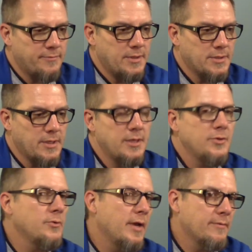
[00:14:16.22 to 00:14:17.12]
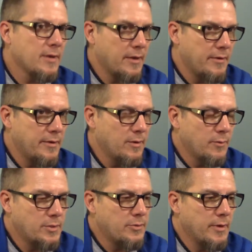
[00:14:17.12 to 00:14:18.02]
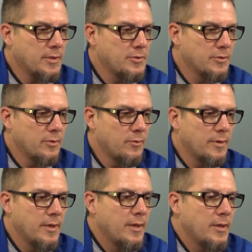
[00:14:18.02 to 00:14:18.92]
a vision and you do have clarity on which direction you're going,